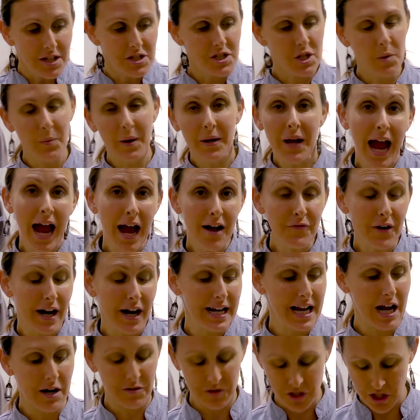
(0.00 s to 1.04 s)
So we have right
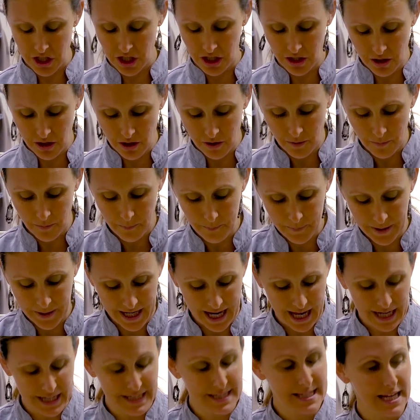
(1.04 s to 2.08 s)
now 2
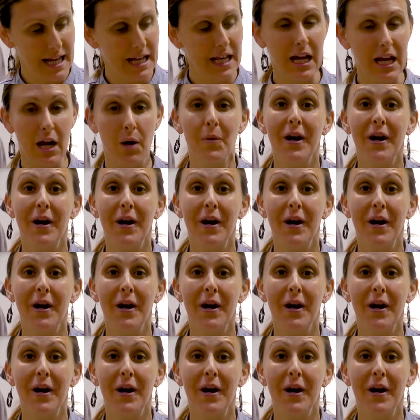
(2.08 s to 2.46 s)
bananas in here.